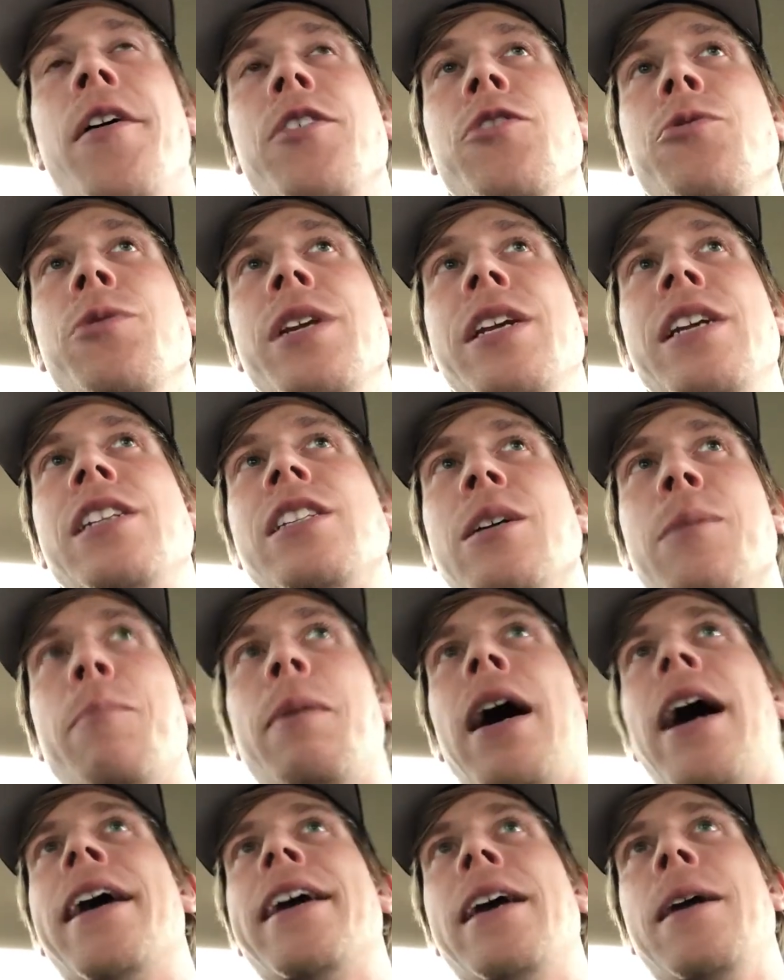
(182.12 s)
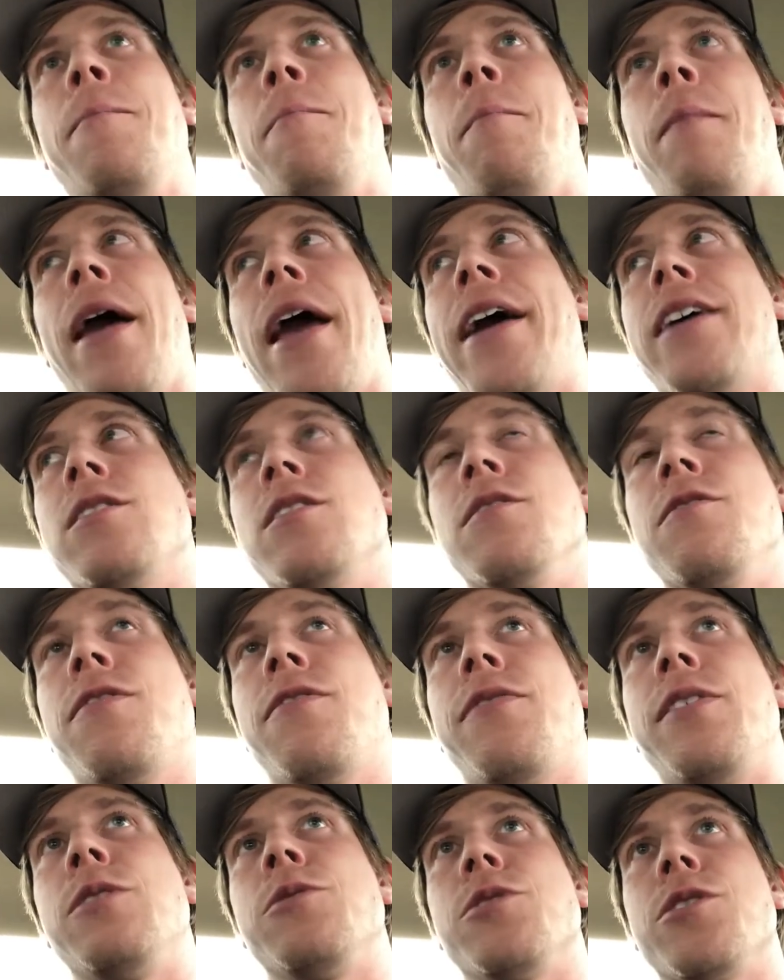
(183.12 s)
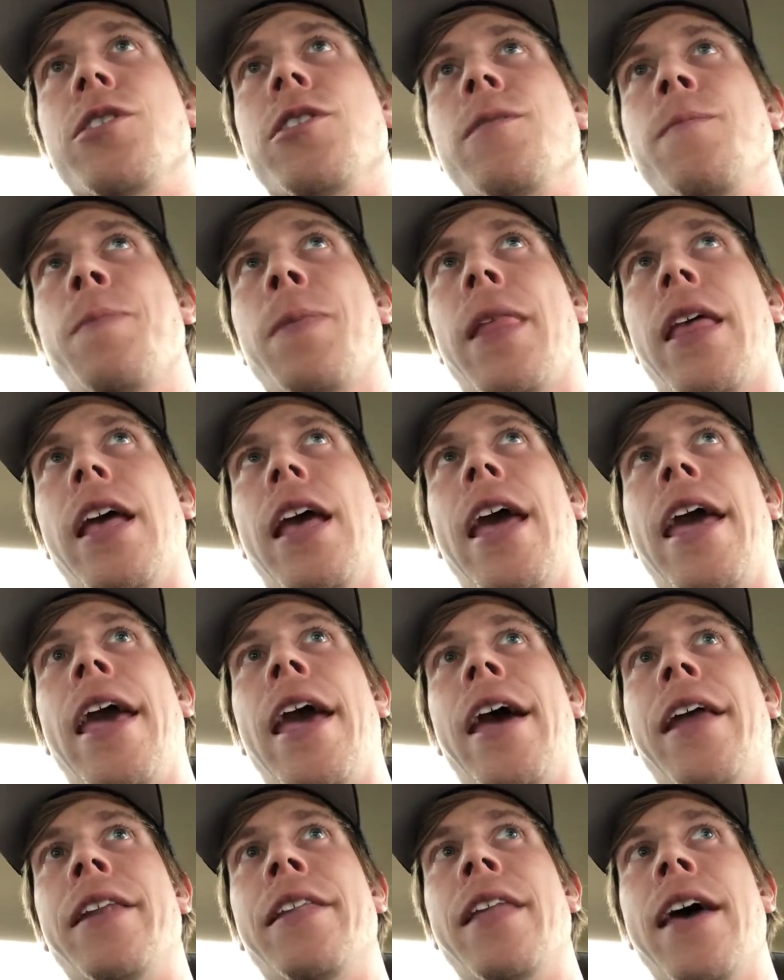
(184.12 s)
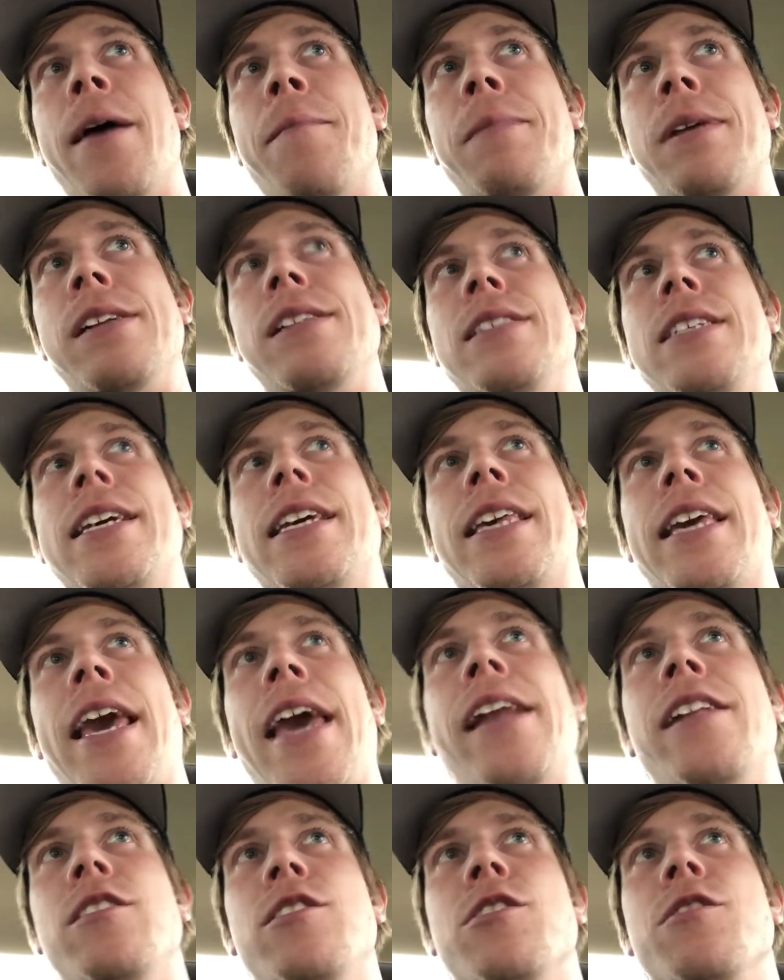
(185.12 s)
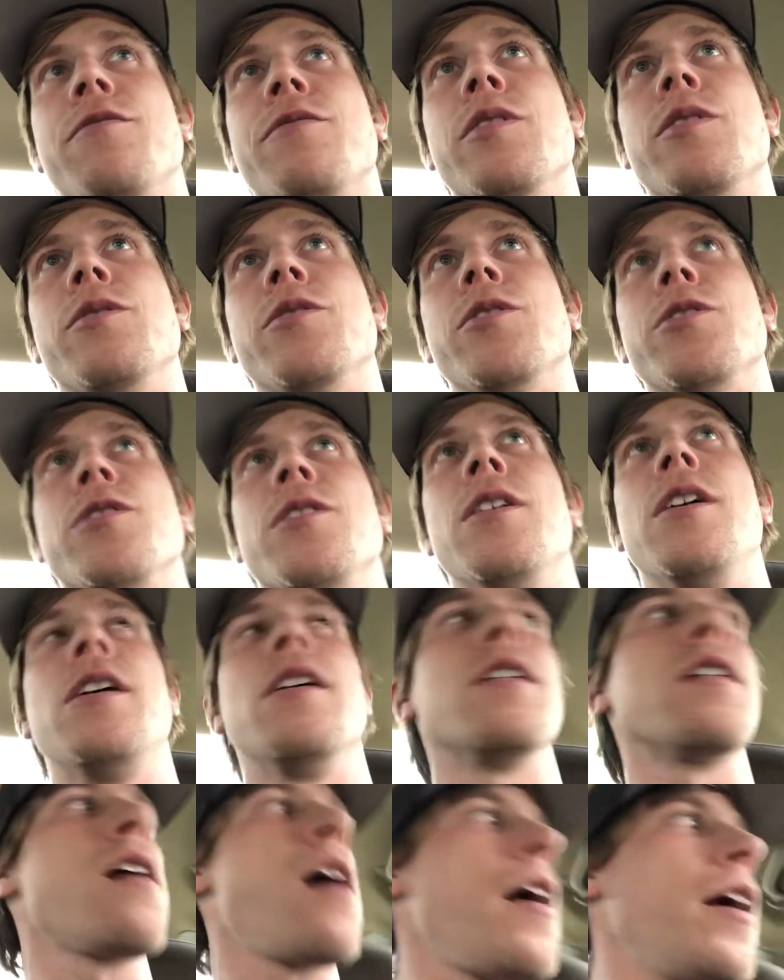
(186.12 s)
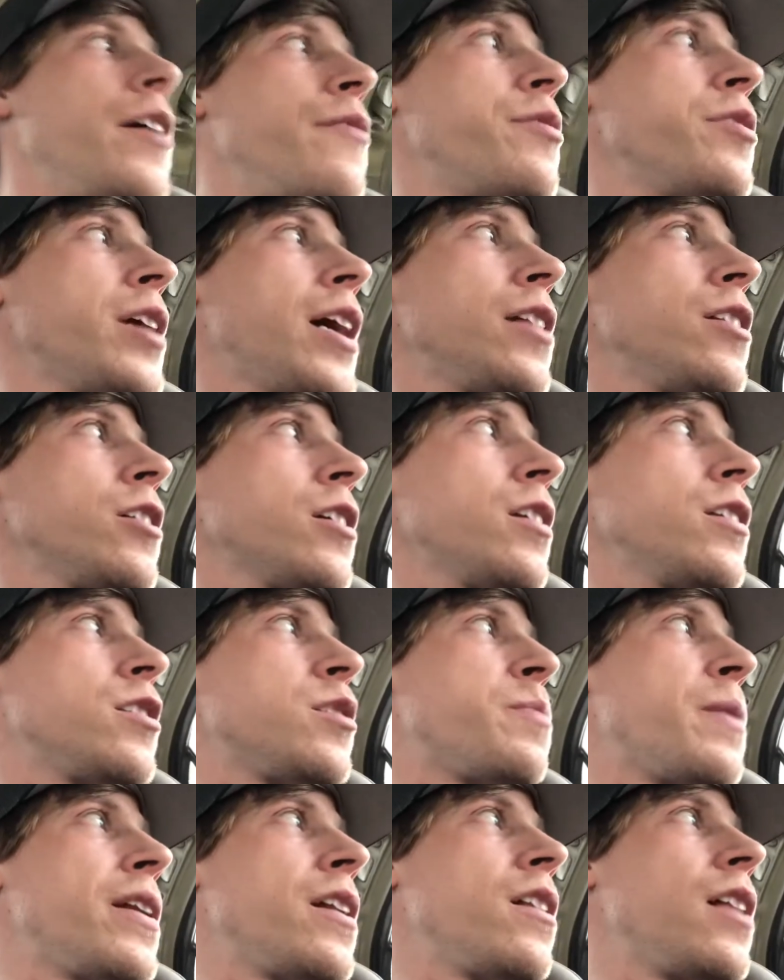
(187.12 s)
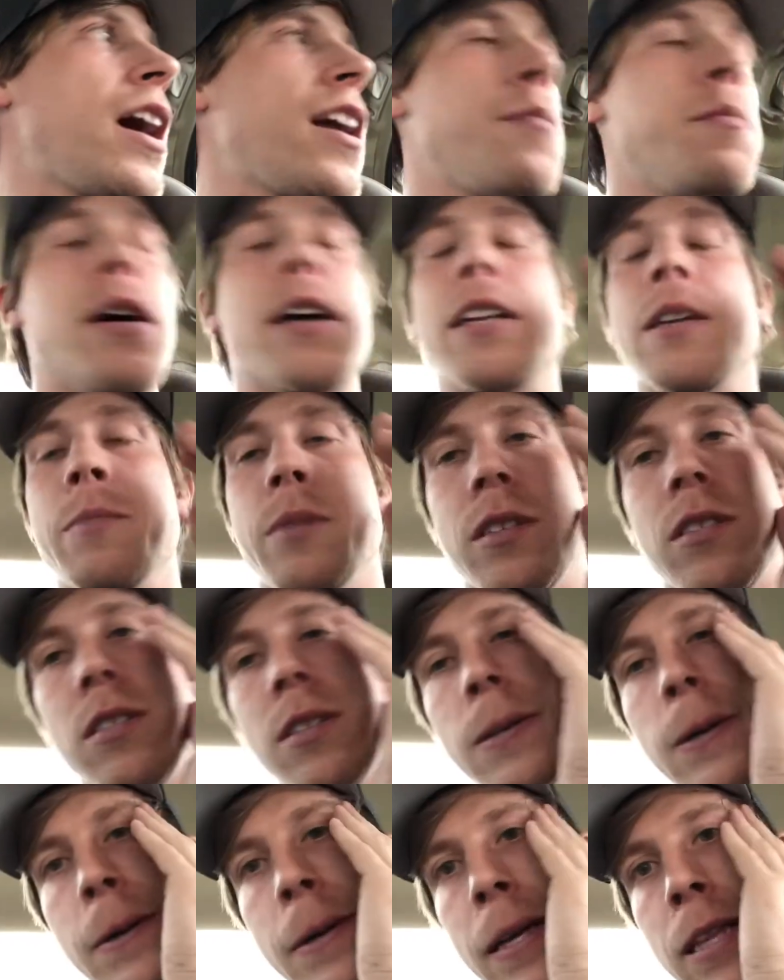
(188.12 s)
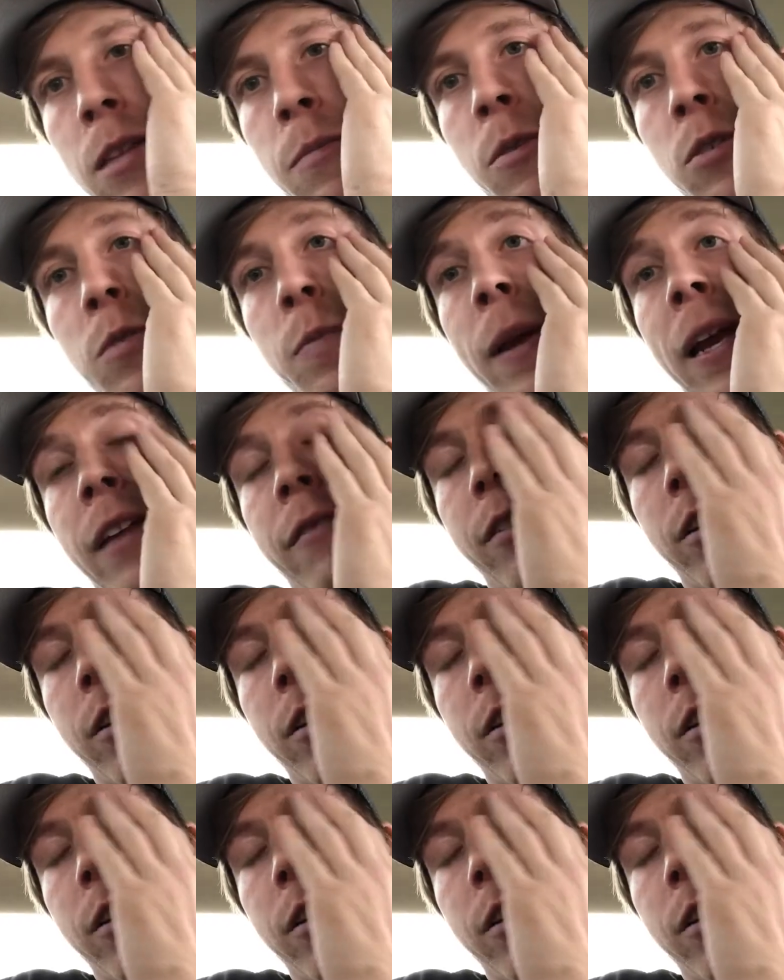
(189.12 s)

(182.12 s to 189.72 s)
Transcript: you need to buy a massive filter, and that means a canister filter. If you're not looking to spend a lot of money but still get the most bang